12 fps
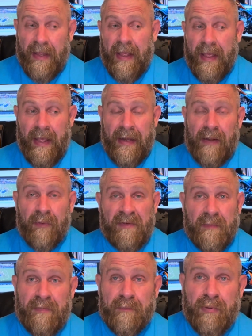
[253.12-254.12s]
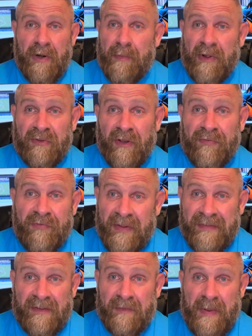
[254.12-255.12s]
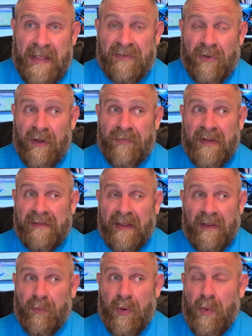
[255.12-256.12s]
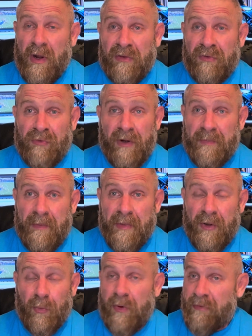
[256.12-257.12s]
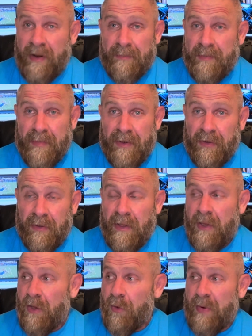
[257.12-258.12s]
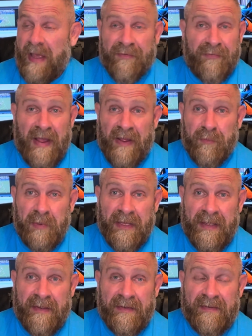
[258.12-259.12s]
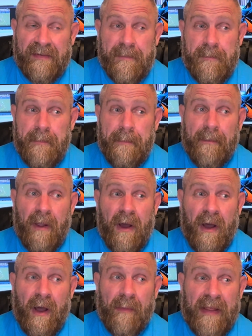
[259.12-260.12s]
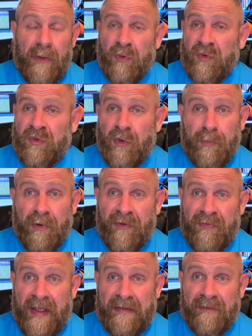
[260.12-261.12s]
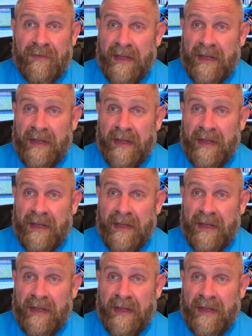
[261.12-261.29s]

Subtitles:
And it was a pretty much a physics-based offense. Like, if we wanted to run up the middle, we ran up the middle. We had five plays. It was super effective.